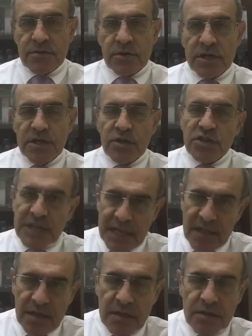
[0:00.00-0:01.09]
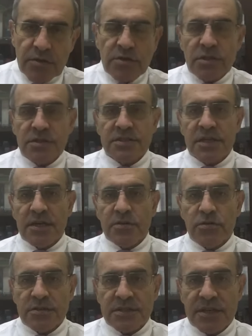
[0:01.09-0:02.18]
Okay, shall usually say, you
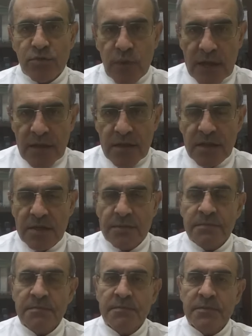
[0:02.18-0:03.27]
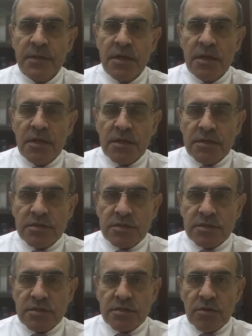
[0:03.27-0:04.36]
don't say will.
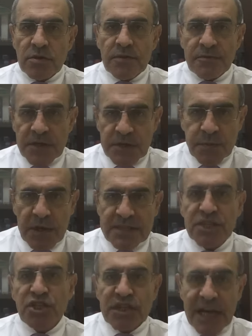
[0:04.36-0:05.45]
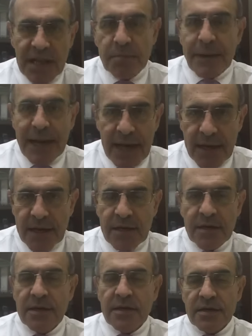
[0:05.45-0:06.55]
So the first party shall
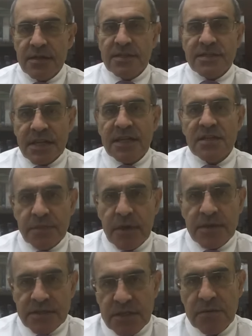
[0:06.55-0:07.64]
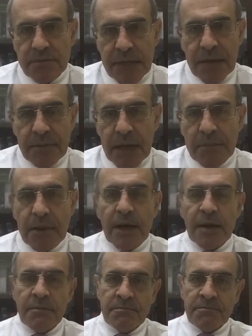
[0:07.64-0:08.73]
pay the second party, blah, blah,
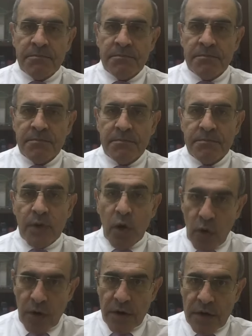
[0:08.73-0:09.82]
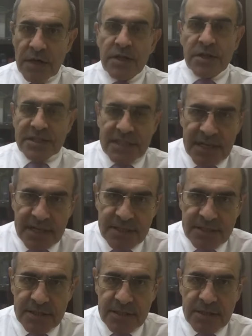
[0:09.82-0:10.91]
blah. Or the
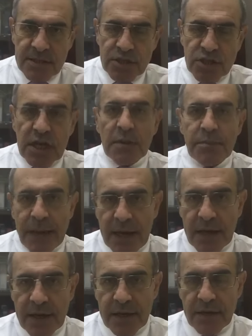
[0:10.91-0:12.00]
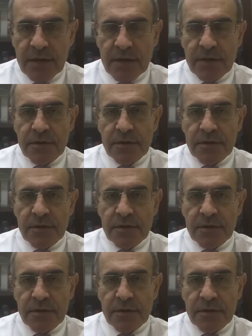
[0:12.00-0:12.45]
tenant shall pay,